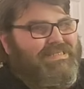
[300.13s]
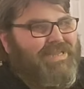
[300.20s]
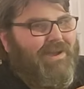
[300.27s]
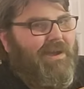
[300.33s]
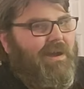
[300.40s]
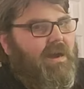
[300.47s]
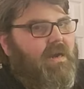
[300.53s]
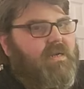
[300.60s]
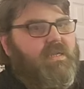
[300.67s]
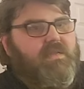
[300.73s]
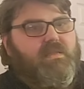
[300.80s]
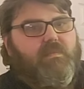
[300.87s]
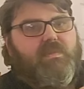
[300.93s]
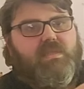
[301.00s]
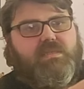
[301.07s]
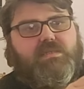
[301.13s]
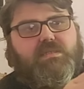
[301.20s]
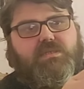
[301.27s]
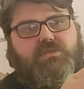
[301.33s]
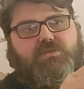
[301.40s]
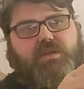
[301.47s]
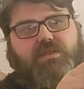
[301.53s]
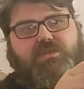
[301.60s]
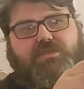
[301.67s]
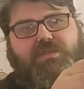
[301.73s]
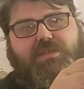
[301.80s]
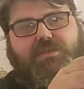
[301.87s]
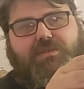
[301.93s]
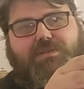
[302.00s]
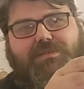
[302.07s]
it's hard either. I mean, this is a strange
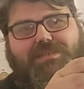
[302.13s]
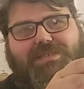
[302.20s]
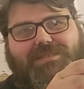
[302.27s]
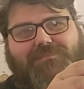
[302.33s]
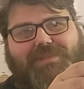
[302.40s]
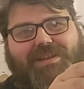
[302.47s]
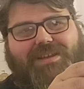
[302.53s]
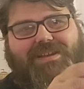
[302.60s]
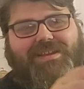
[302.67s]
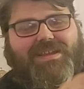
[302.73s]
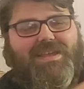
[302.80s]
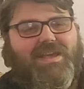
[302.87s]
thing you can see in there.